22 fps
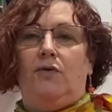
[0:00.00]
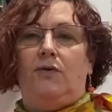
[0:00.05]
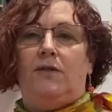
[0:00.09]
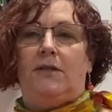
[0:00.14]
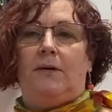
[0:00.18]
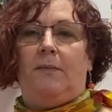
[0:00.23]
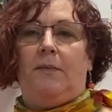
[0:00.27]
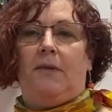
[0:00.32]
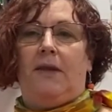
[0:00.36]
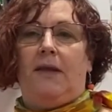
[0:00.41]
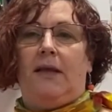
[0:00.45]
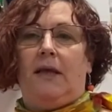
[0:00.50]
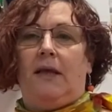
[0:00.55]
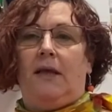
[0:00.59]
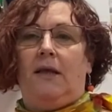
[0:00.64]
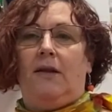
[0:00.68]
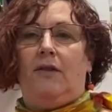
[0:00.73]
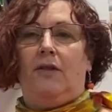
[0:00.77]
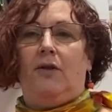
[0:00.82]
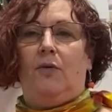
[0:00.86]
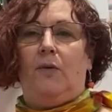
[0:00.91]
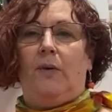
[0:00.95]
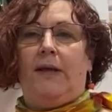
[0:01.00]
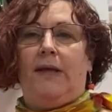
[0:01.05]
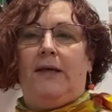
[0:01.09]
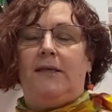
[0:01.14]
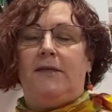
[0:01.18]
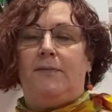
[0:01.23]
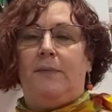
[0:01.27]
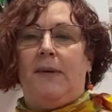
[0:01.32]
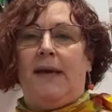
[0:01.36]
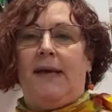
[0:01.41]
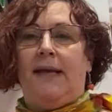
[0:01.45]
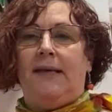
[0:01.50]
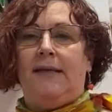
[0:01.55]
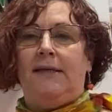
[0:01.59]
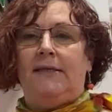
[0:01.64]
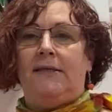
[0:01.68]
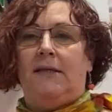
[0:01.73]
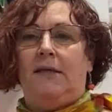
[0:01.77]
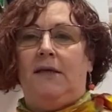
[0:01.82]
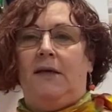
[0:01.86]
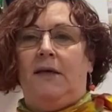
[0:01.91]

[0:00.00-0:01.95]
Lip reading: something that we had made